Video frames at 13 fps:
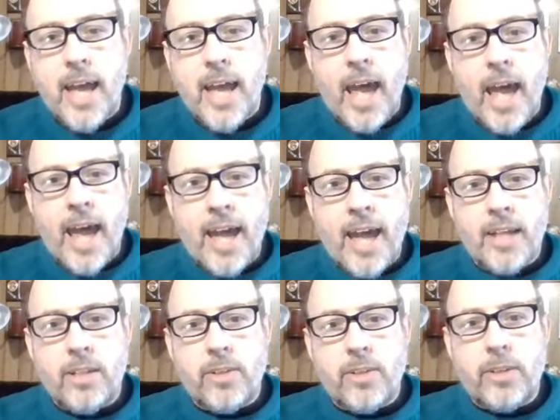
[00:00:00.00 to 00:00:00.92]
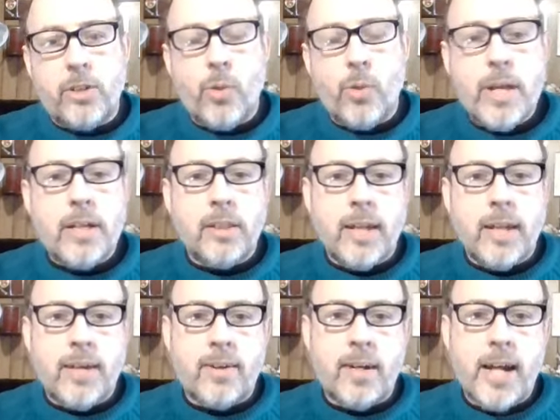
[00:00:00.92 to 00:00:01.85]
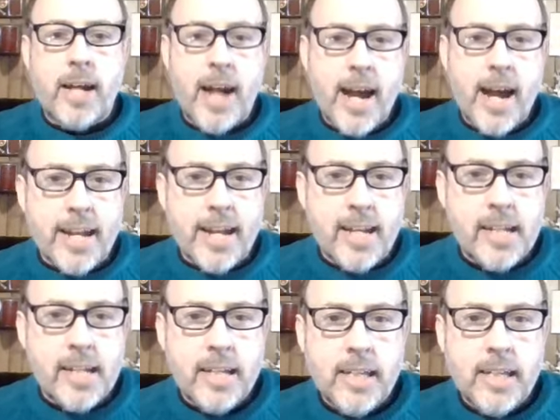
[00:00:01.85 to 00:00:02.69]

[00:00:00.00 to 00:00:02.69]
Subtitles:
And the Greek letter chi